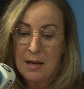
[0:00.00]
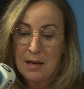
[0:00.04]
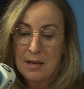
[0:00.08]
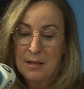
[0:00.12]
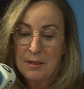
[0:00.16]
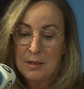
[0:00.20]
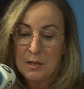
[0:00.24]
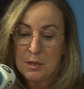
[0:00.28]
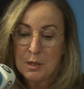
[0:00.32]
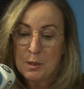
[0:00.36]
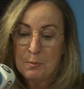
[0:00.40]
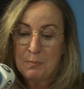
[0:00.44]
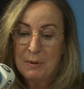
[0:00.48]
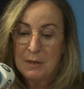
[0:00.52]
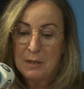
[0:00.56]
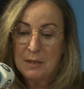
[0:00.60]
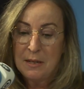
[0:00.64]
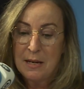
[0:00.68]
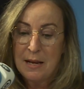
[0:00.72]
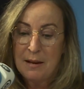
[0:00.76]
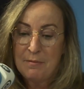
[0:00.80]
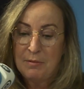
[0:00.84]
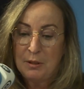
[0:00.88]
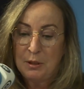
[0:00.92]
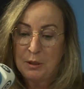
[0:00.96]
There's been an
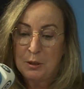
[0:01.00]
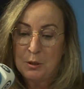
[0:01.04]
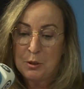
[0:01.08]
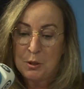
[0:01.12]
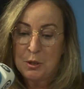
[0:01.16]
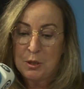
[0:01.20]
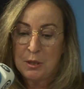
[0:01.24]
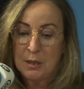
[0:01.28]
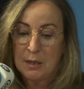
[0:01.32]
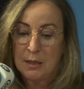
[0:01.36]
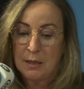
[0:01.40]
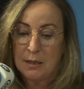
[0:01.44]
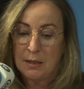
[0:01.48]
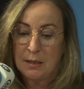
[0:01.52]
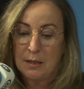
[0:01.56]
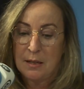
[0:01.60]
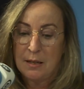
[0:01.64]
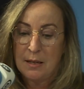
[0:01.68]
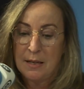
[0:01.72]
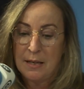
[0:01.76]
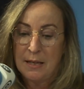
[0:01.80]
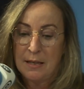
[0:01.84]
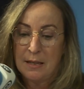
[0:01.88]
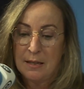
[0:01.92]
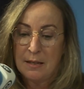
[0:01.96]
evolution
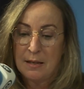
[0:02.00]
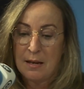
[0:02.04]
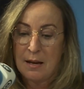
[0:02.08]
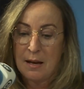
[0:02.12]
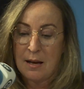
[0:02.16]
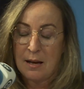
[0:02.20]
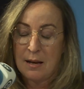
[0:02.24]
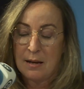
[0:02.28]
in